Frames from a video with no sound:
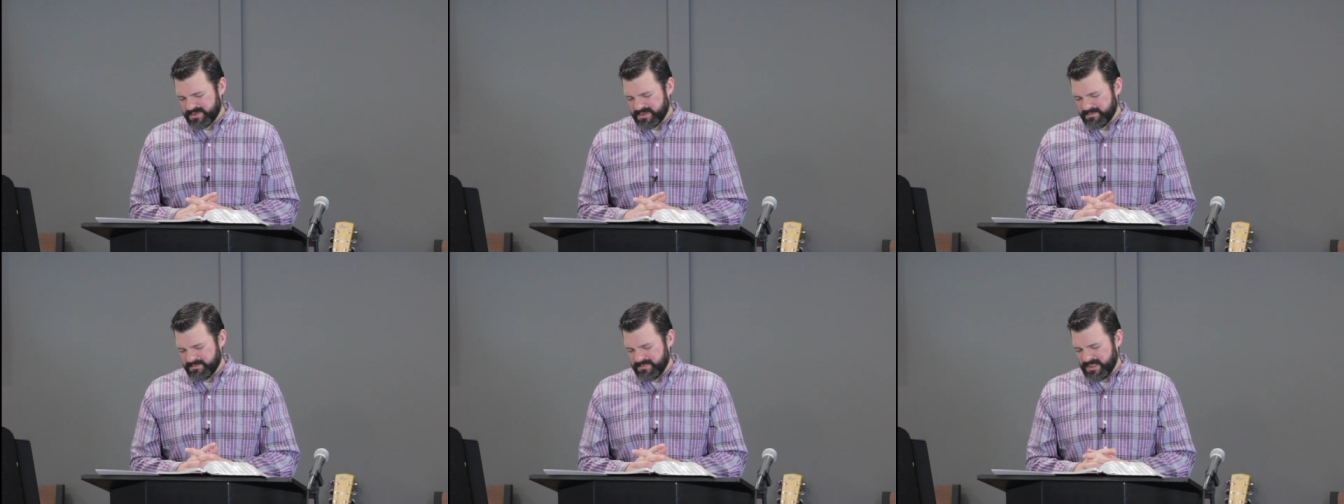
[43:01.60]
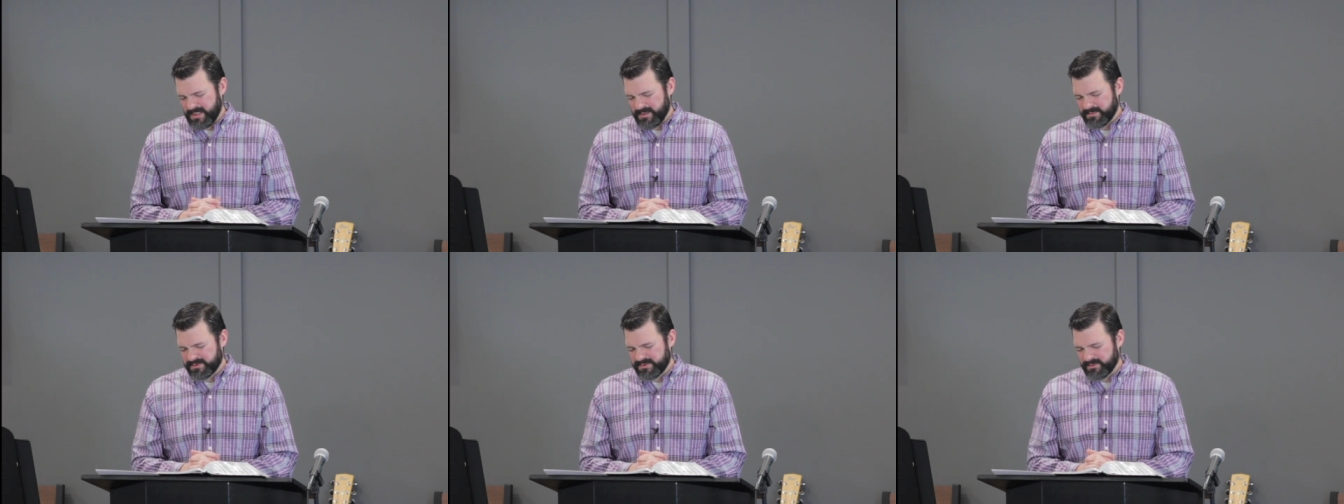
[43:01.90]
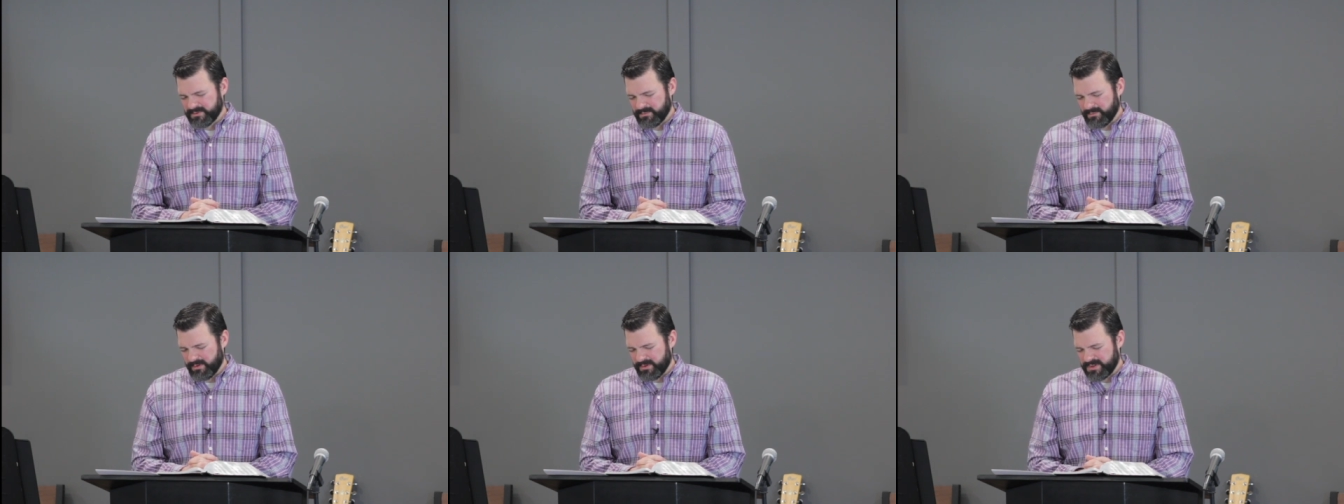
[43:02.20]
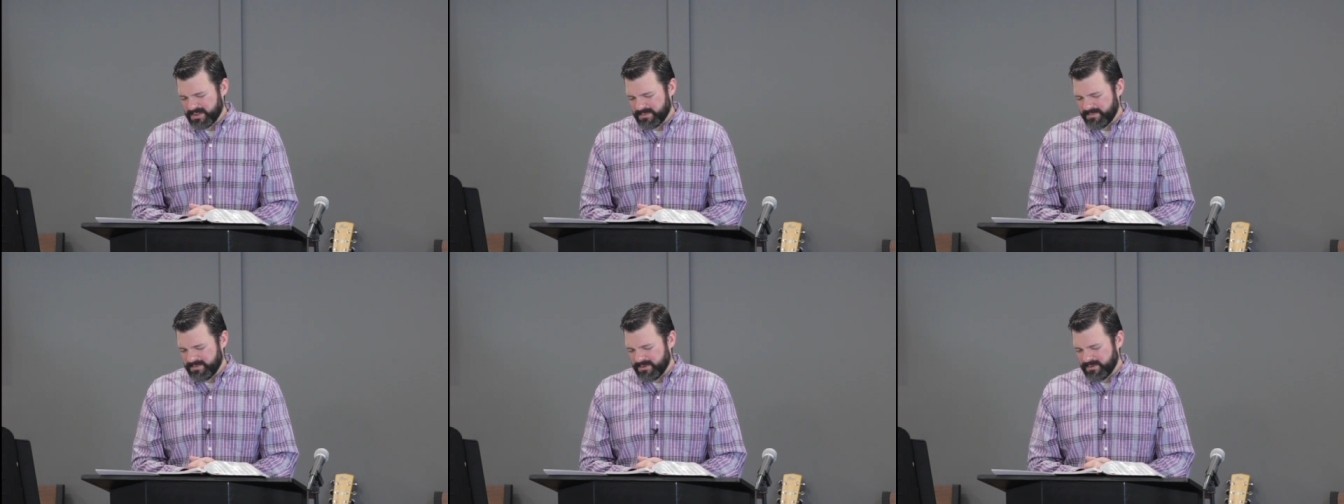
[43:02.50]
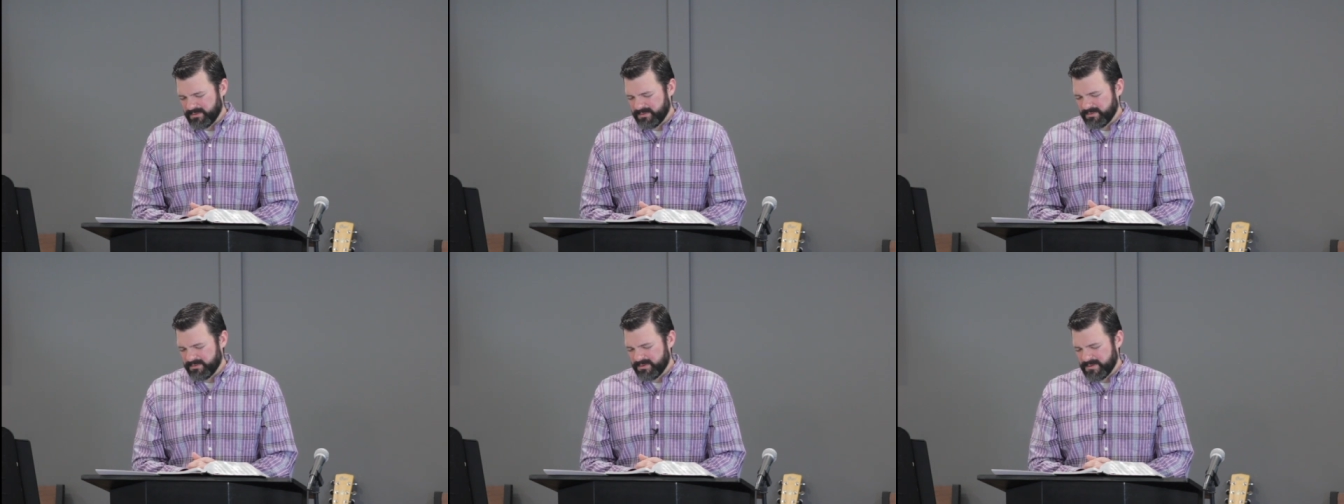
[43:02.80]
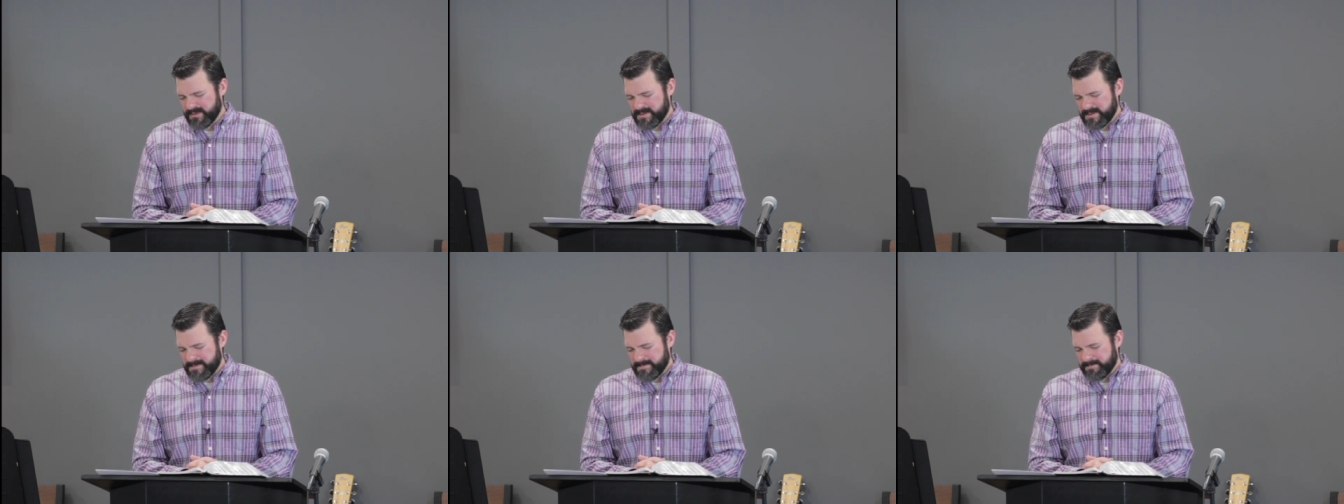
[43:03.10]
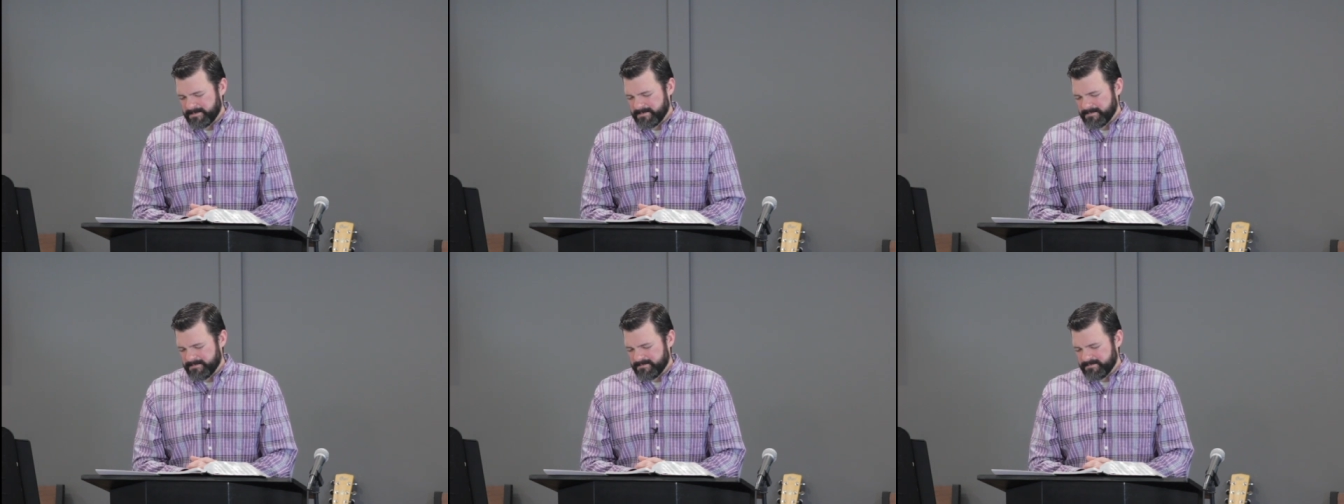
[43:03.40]
and be able to worship you,
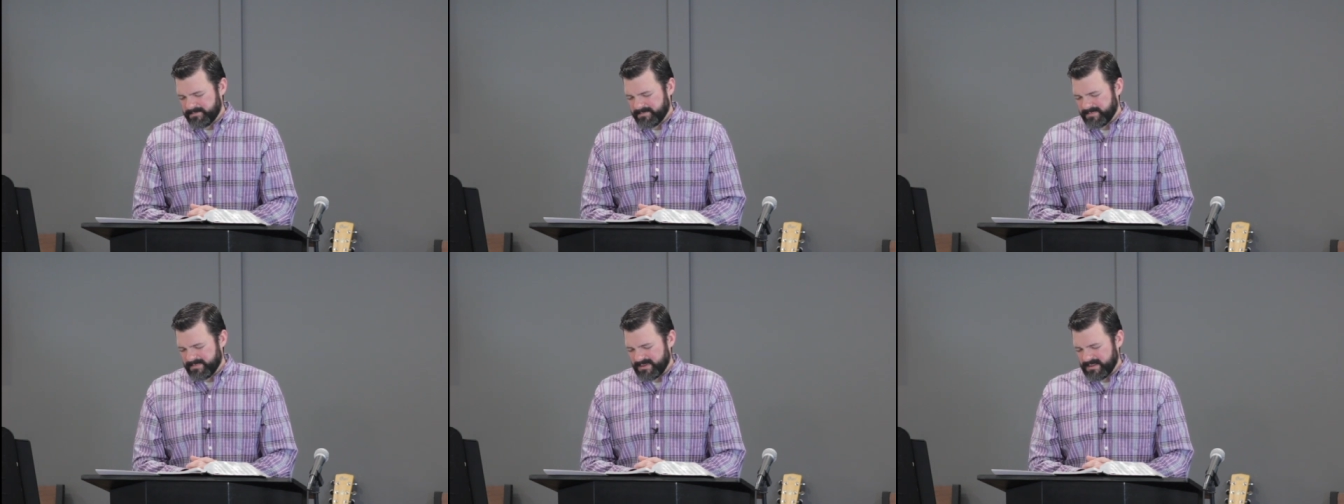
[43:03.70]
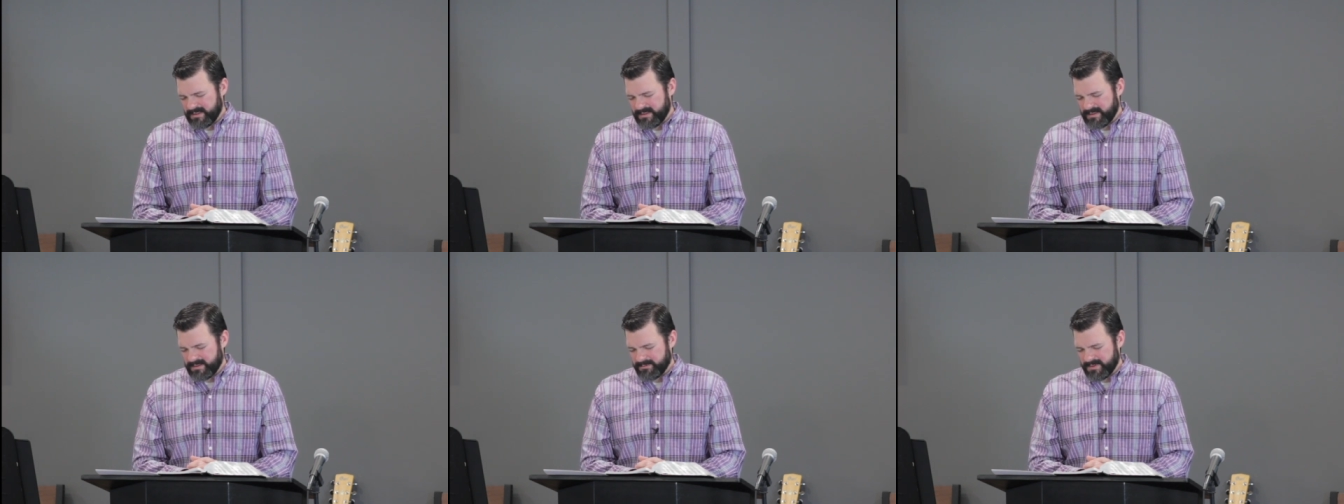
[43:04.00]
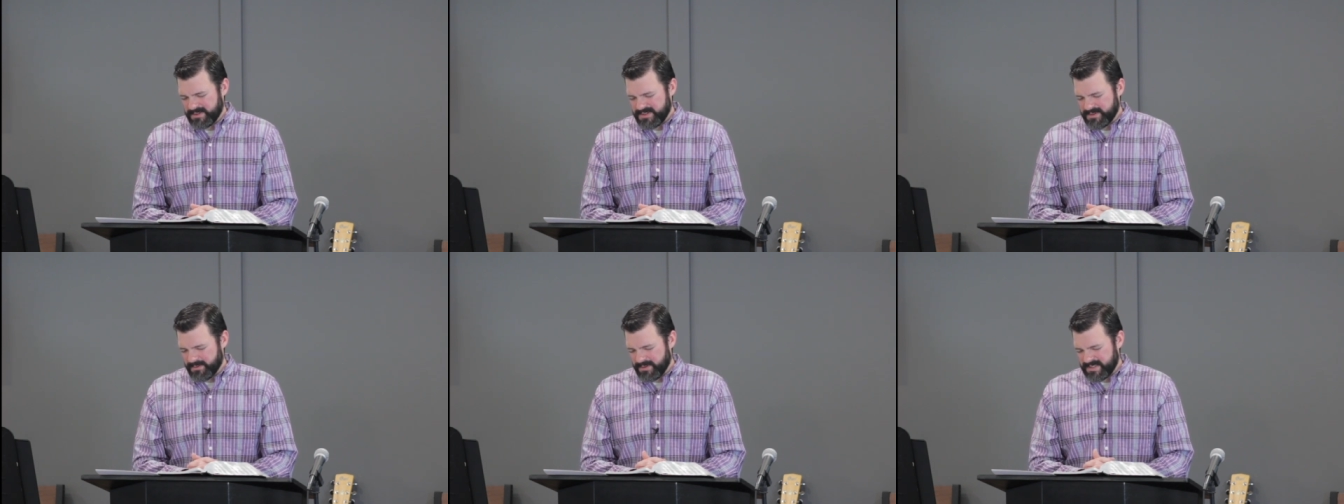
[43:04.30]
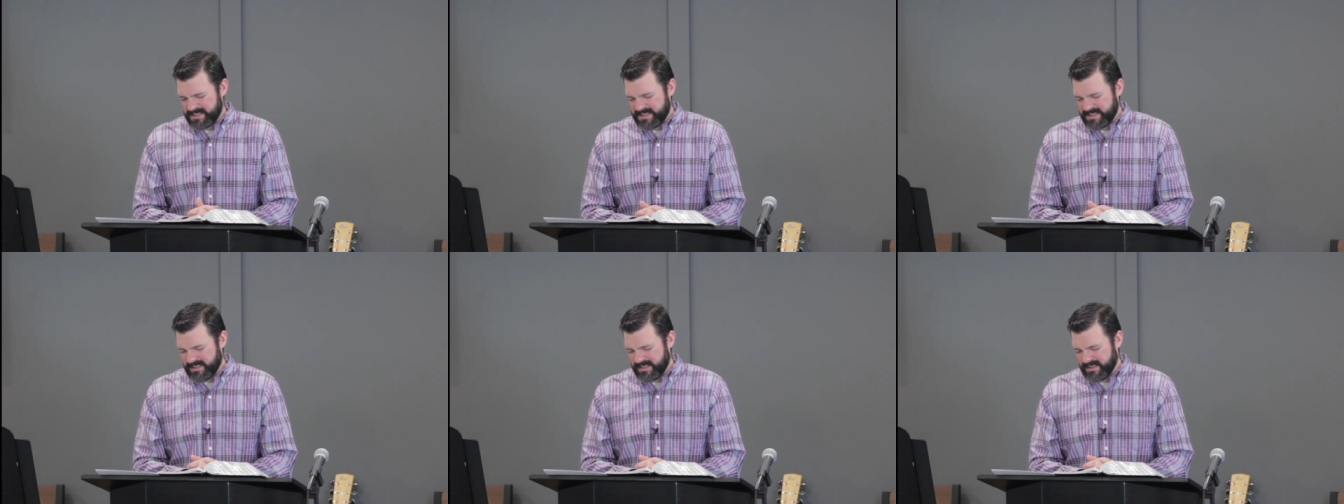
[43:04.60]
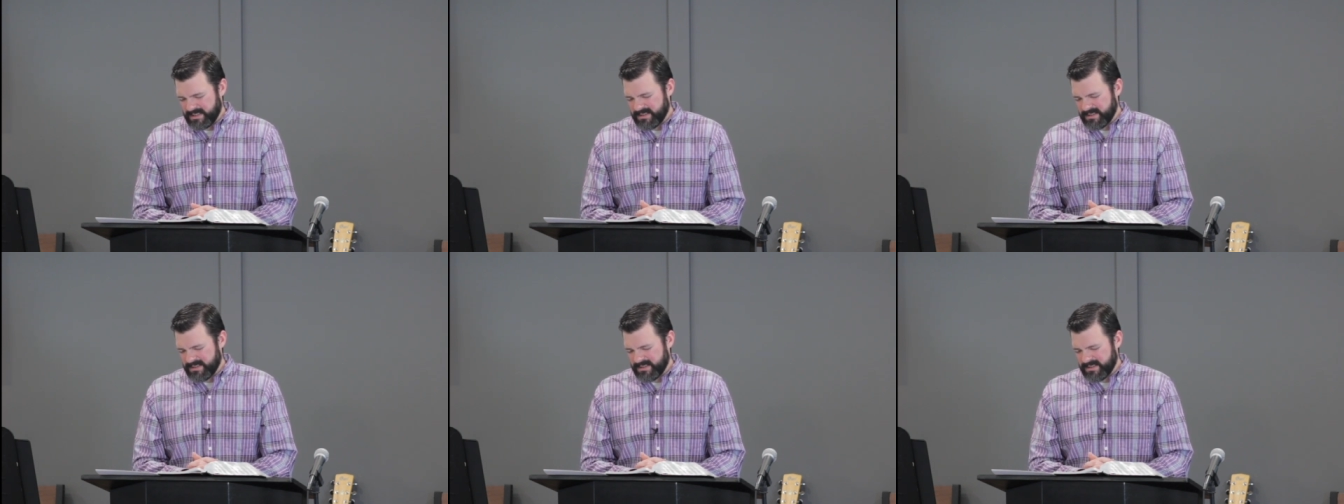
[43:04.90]
rejoicing